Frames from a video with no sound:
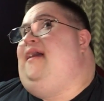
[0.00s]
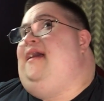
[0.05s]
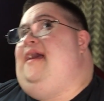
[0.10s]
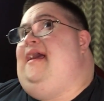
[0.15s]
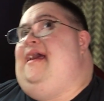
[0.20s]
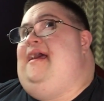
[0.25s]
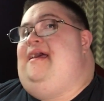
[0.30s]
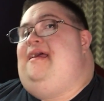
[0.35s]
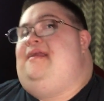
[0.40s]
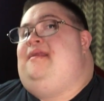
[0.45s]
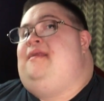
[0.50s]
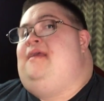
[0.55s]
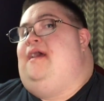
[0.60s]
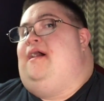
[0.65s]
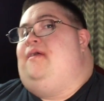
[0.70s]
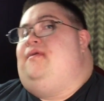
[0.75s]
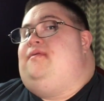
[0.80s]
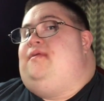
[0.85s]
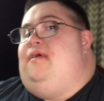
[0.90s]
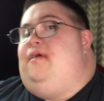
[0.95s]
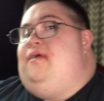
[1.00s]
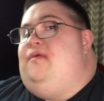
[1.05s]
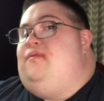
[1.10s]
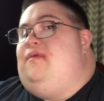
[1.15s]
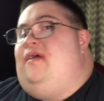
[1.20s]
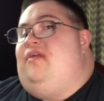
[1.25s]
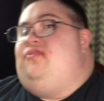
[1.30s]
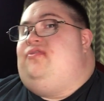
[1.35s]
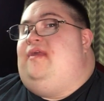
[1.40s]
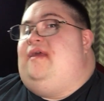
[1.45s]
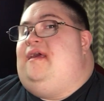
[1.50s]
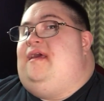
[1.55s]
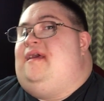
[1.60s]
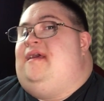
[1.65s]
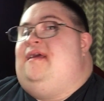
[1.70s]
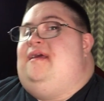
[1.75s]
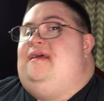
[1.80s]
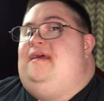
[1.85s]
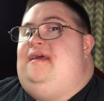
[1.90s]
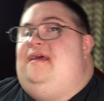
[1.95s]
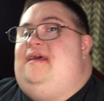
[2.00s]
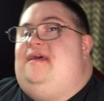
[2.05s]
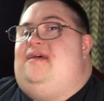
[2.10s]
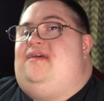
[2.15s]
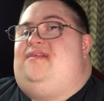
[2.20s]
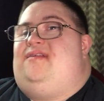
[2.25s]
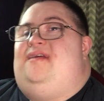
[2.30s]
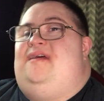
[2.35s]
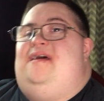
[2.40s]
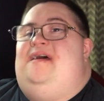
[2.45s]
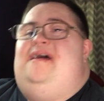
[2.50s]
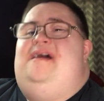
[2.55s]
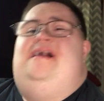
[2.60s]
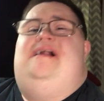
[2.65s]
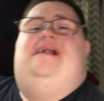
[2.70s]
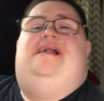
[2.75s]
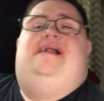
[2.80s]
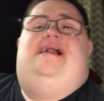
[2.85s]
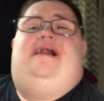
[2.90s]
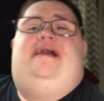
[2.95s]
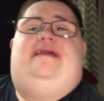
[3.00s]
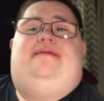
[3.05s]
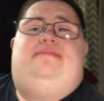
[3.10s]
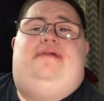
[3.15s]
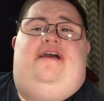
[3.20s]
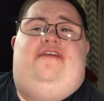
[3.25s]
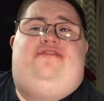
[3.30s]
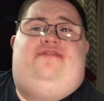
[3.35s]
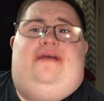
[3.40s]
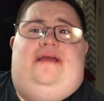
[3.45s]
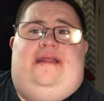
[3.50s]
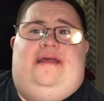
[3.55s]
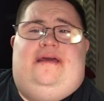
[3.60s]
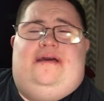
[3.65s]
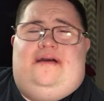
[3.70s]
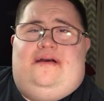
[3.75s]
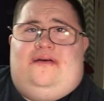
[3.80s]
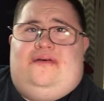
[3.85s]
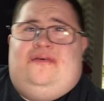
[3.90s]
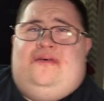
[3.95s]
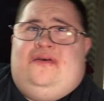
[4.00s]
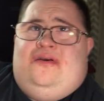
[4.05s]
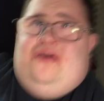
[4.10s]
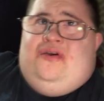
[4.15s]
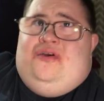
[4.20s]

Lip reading: And I'll tell you one thing is like my video,